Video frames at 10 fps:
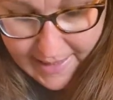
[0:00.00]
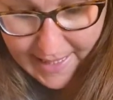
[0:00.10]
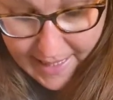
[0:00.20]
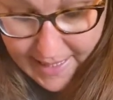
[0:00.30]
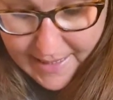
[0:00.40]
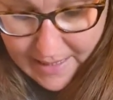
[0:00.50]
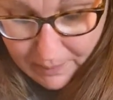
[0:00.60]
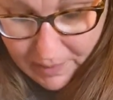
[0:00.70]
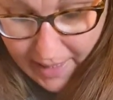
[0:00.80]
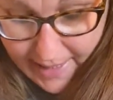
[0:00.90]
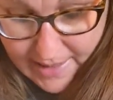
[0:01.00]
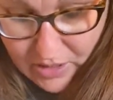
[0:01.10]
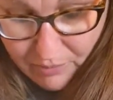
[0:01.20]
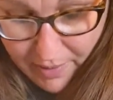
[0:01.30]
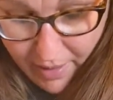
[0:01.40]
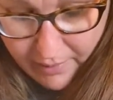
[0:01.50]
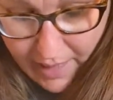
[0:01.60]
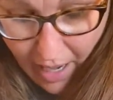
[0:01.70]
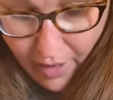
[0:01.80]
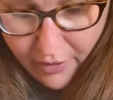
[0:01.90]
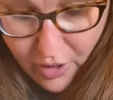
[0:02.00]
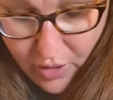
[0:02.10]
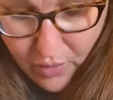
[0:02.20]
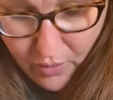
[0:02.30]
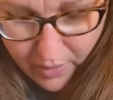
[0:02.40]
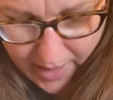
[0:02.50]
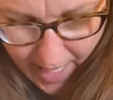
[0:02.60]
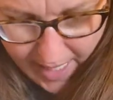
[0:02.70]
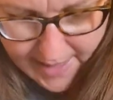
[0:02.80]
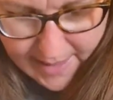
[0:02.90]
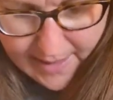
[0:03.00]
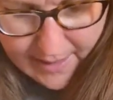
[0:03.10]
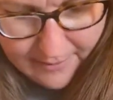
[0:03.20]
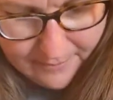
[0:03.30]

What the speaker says: is the place to build our new nest.